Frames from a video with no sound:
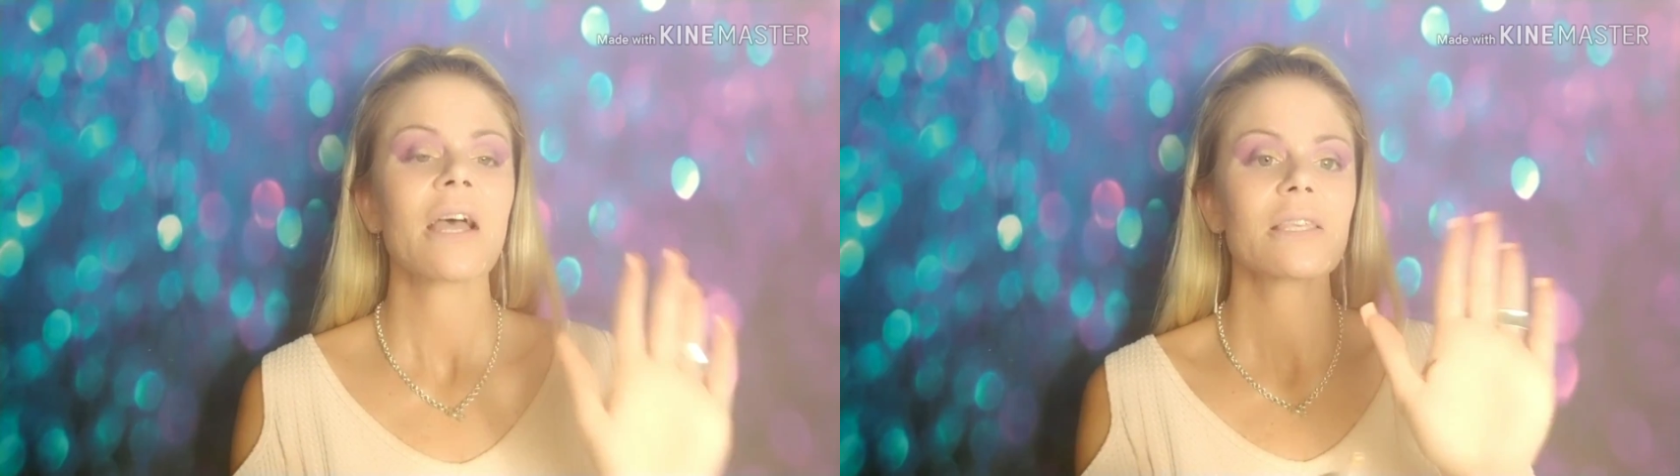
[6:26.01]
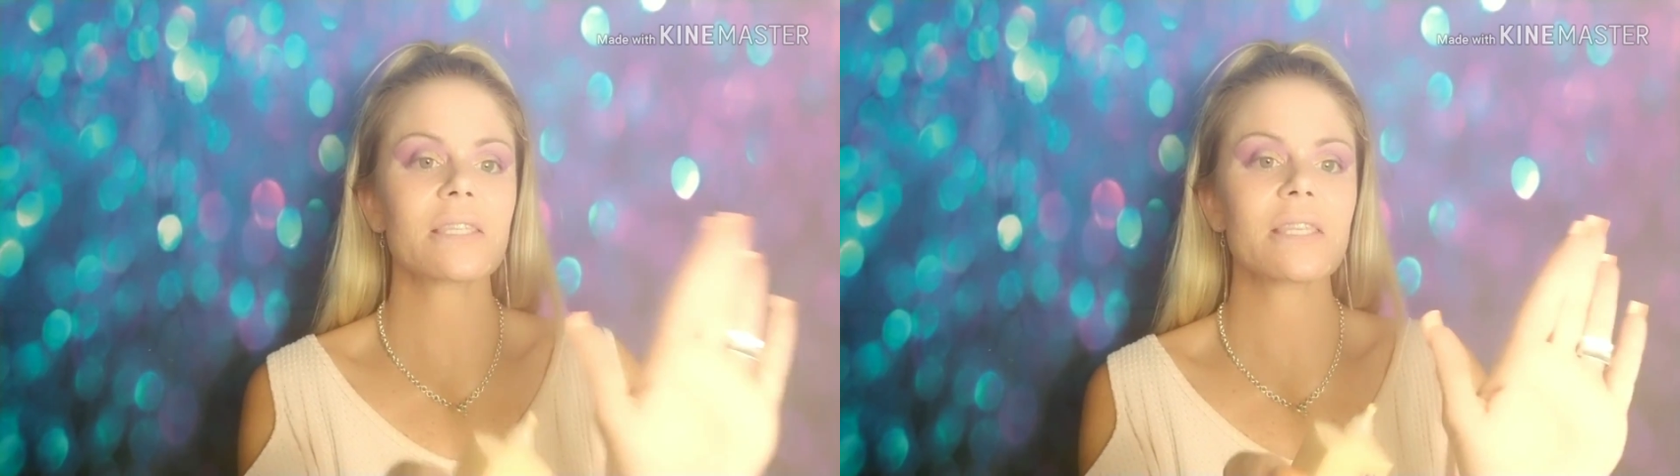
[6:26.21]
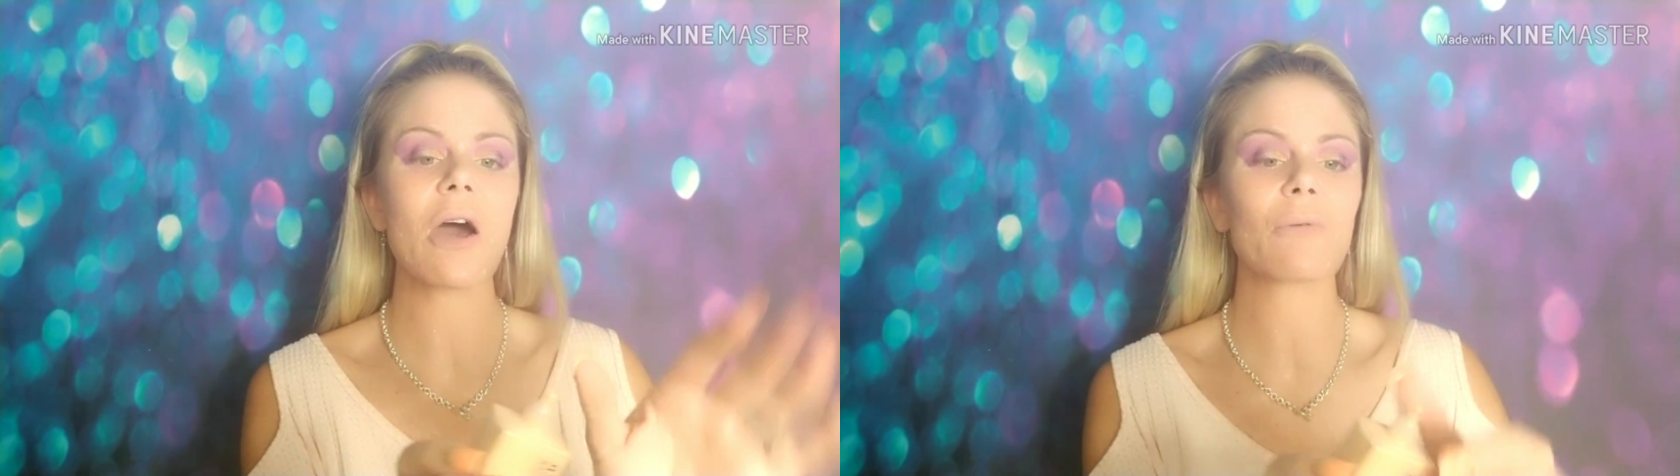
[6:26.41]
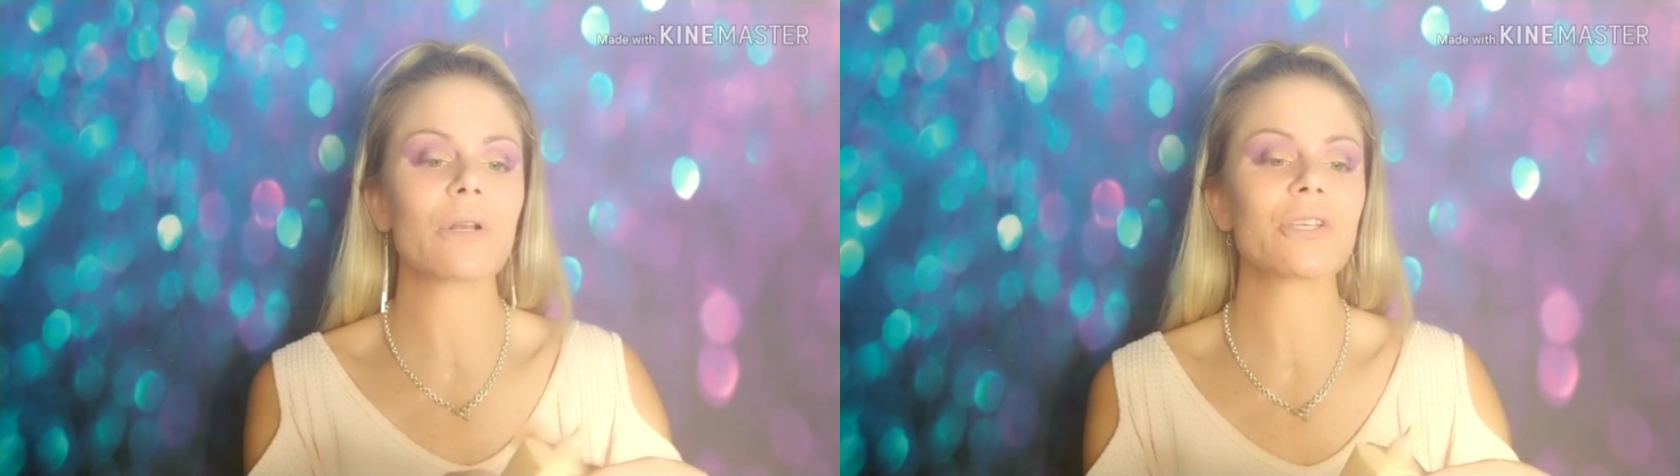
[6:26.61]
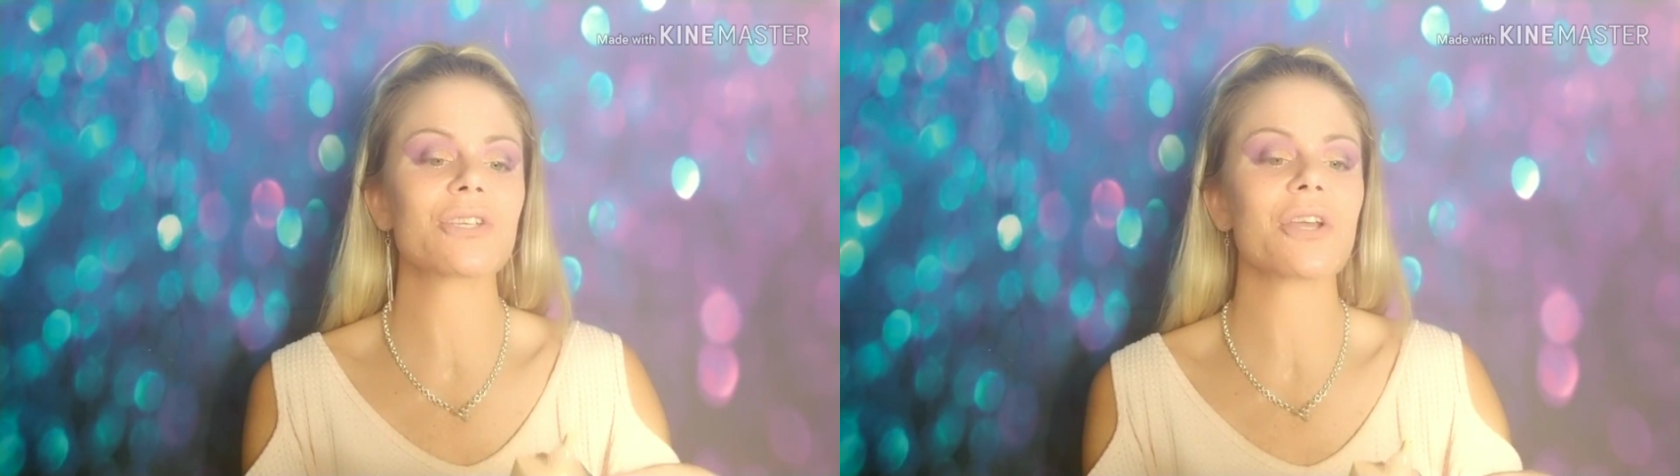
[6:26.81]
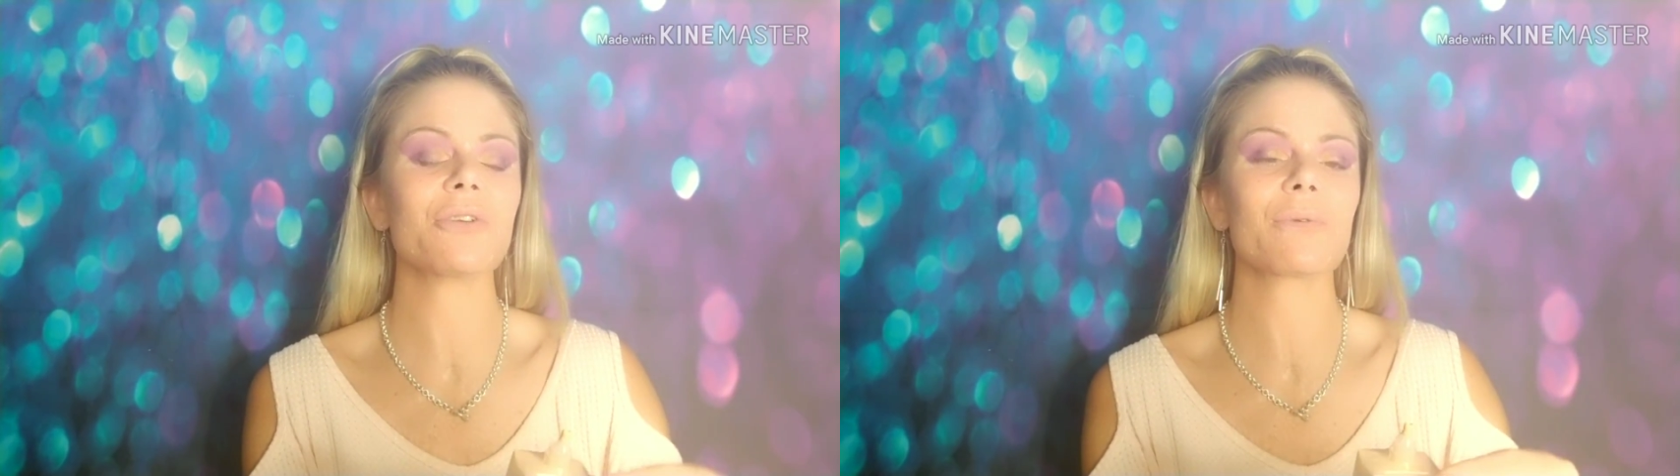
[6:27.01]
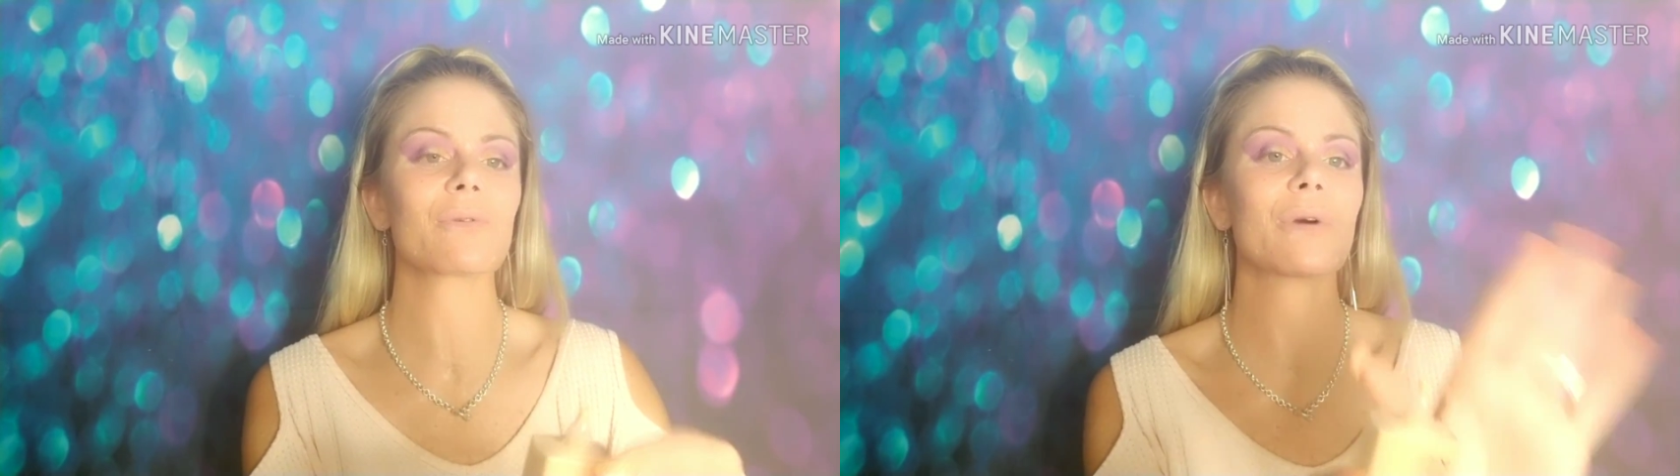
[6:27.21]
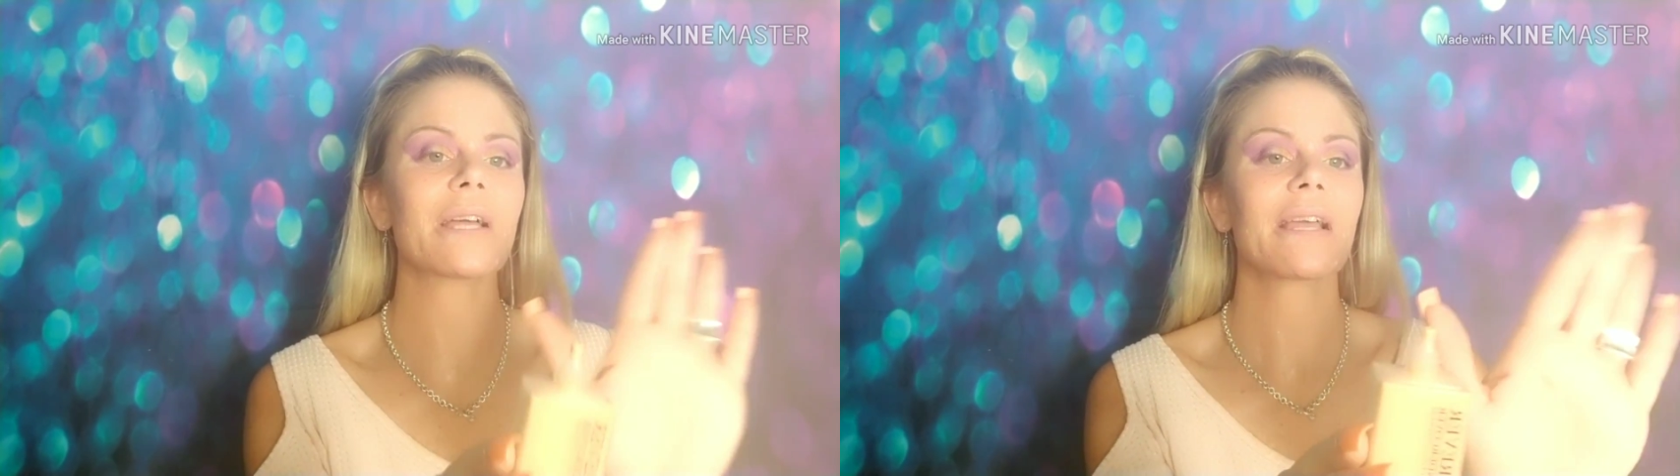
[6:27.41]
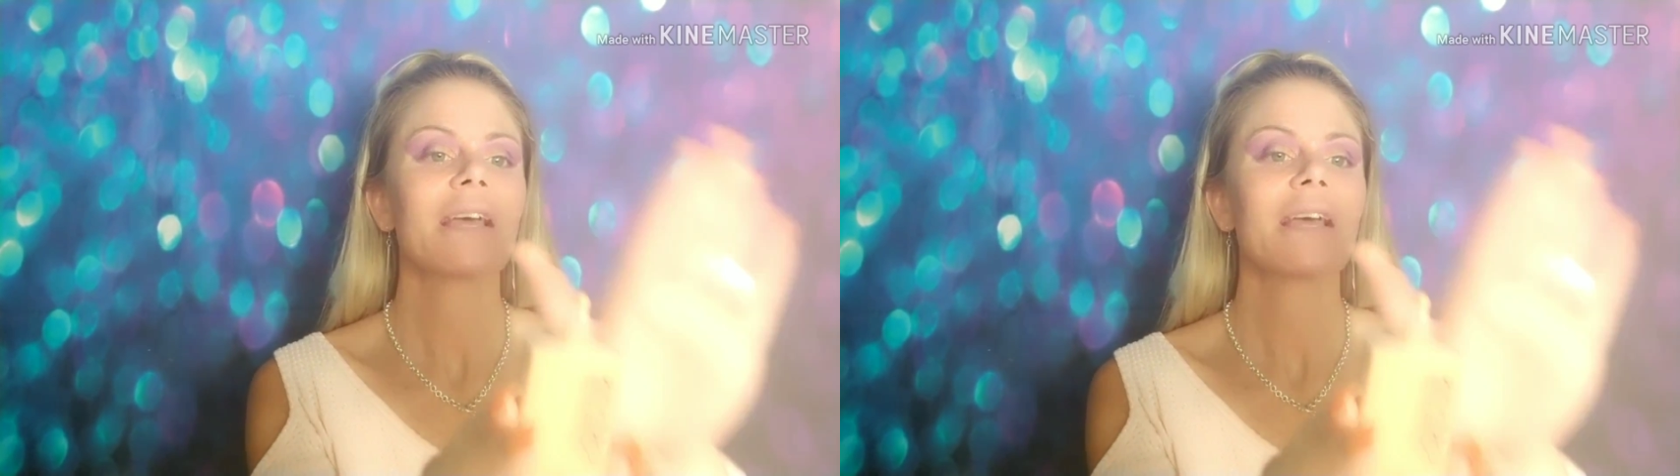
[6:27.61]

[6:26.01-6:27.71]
So I want to show you real quick.